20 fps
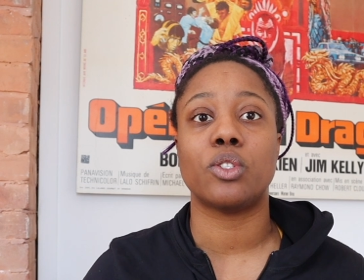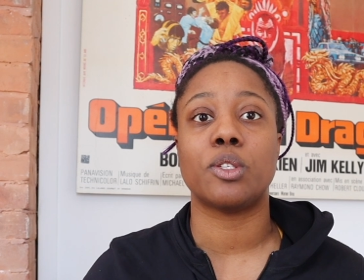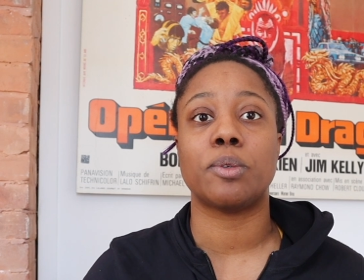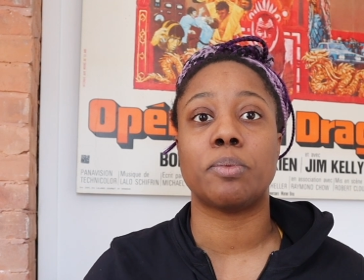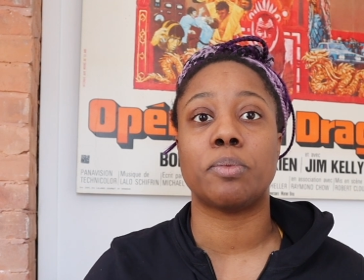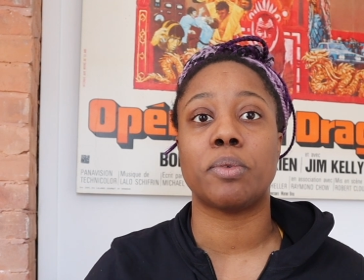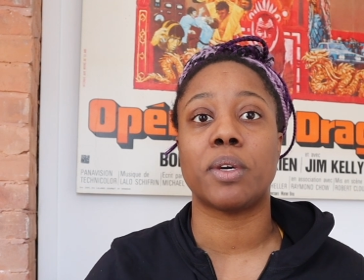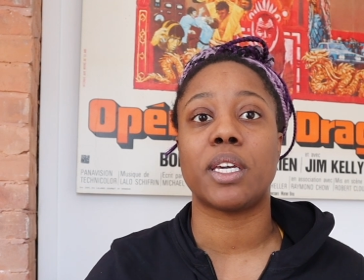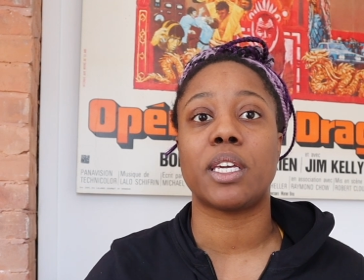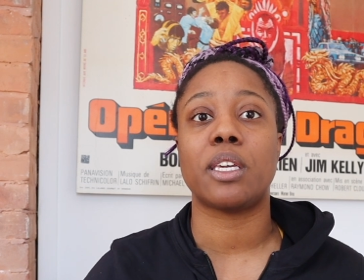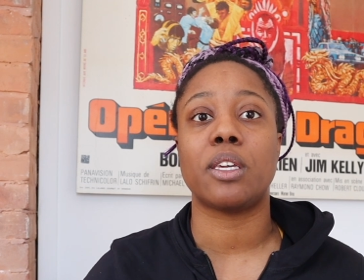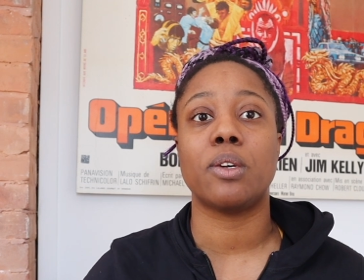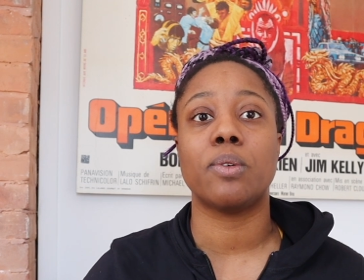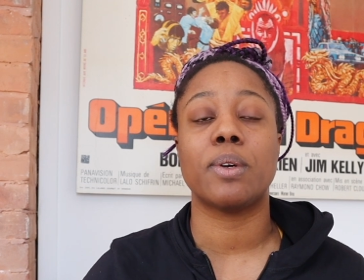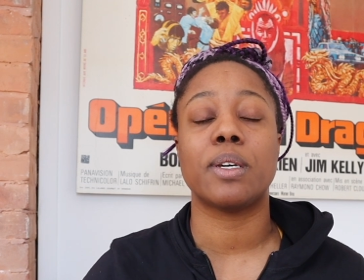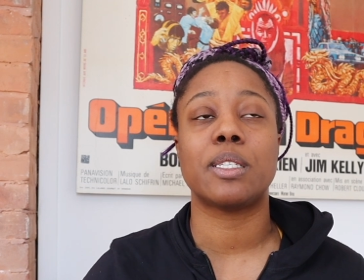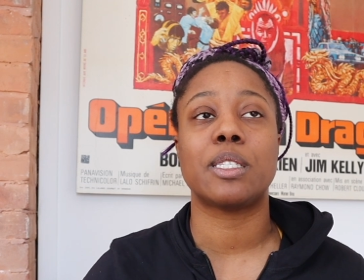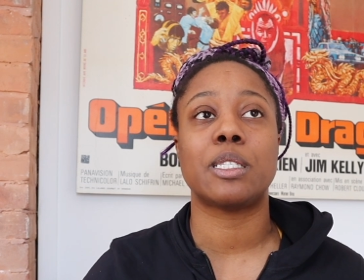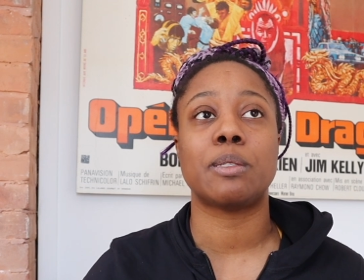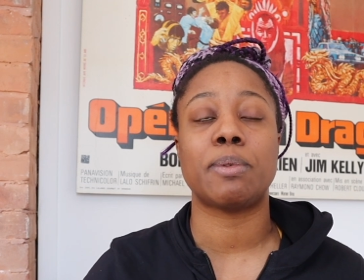to bring you
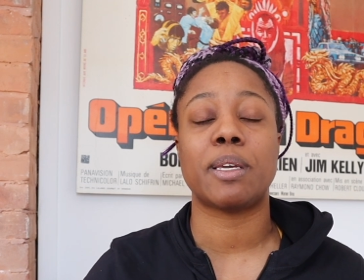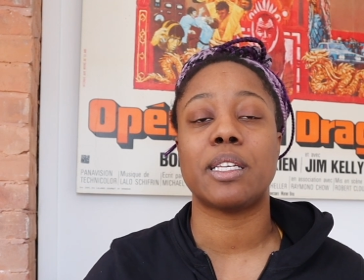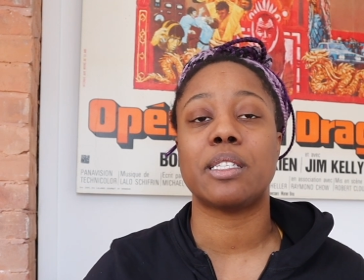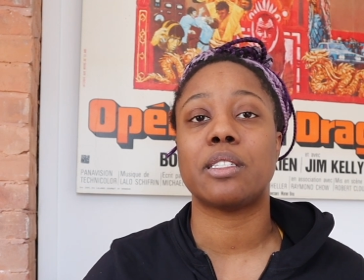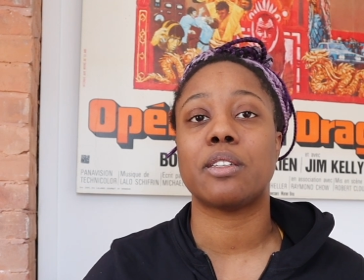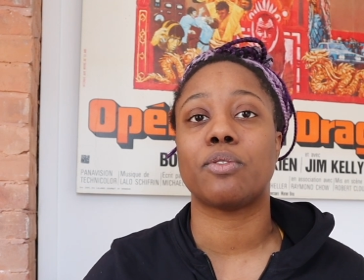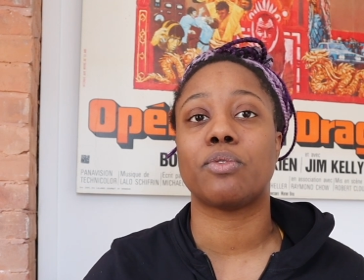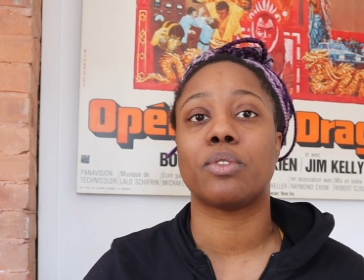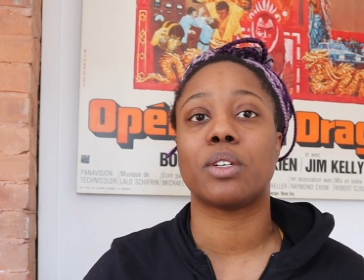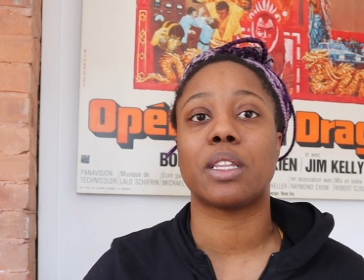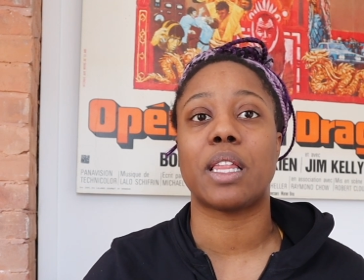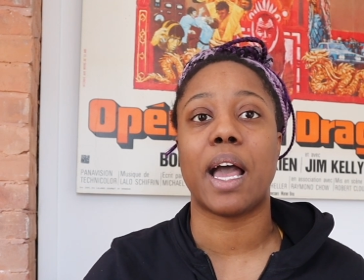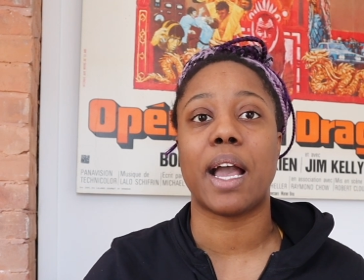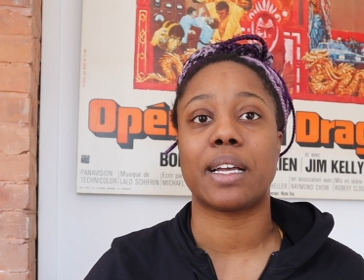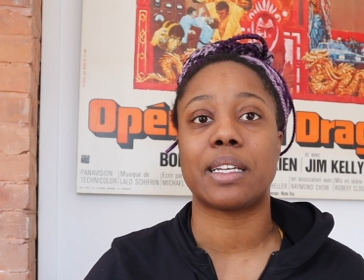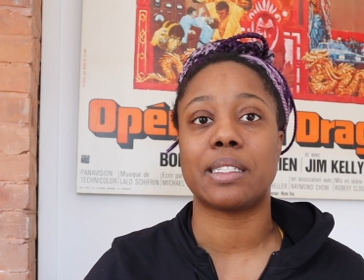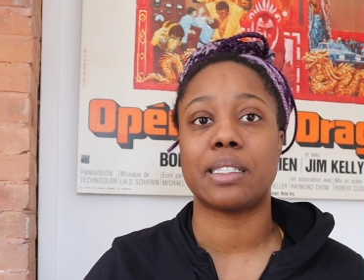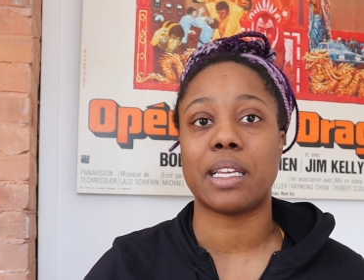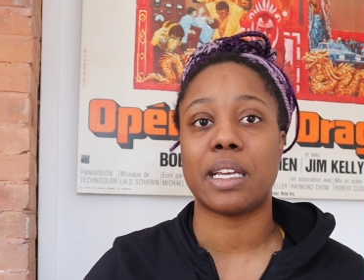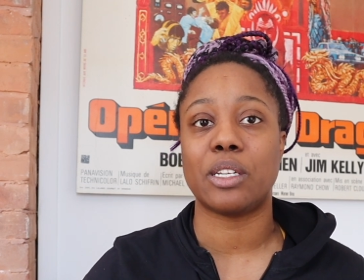a space of
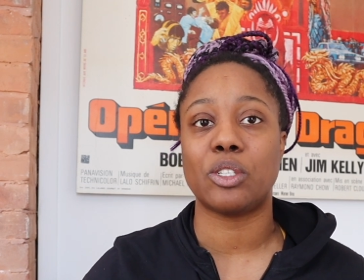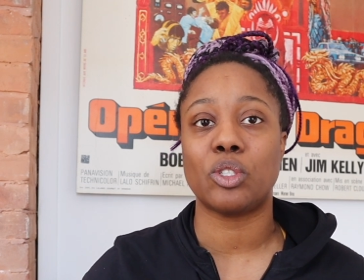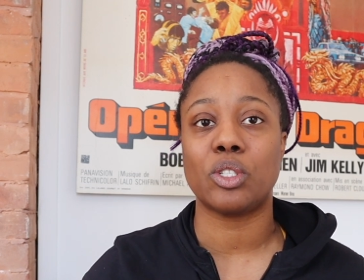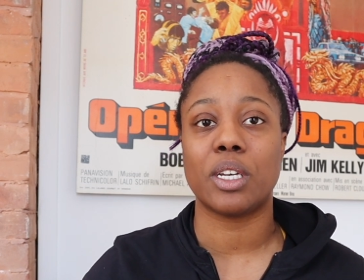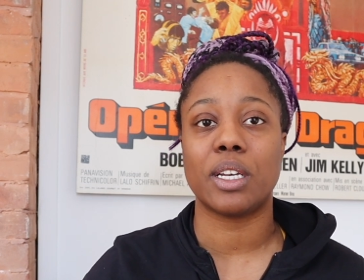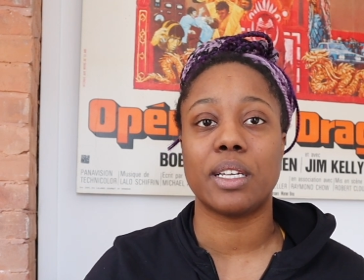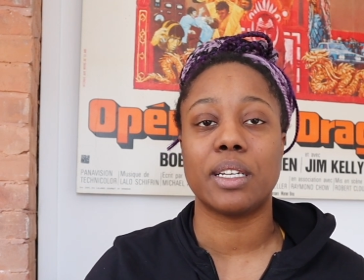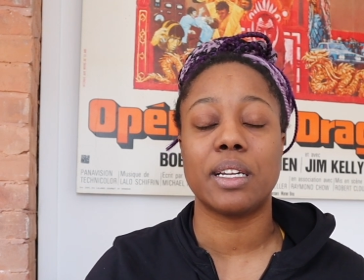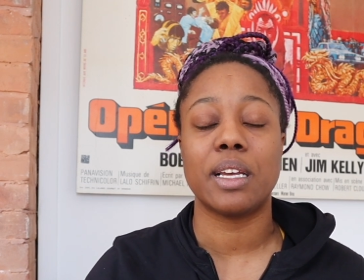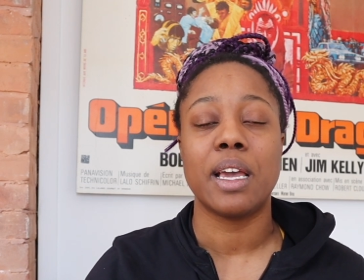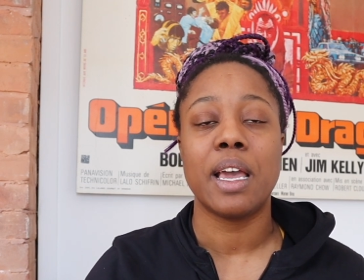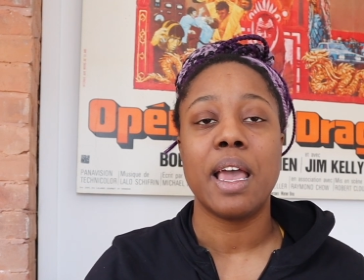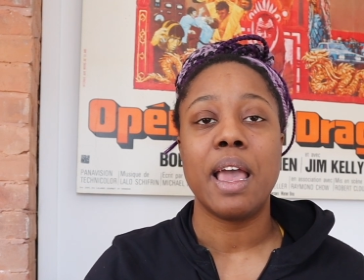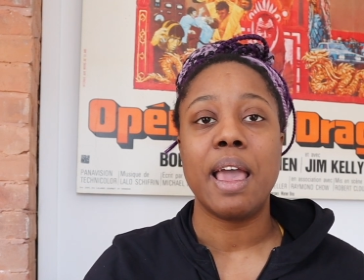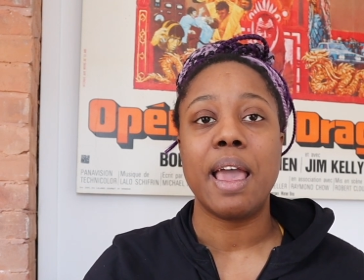relaxation